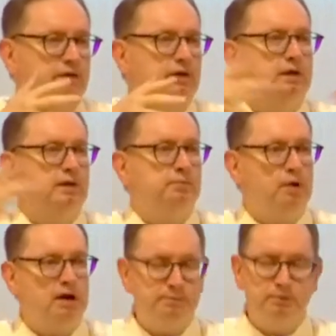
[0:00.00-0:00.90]
uh,
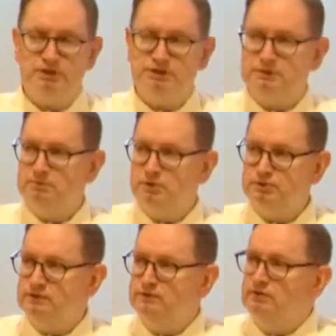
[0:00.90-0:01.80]
probably books
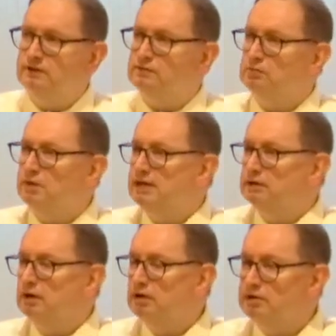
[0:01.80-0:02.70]
most of you have never read
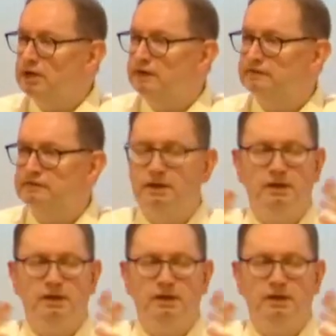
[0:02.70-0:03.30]
or heard of.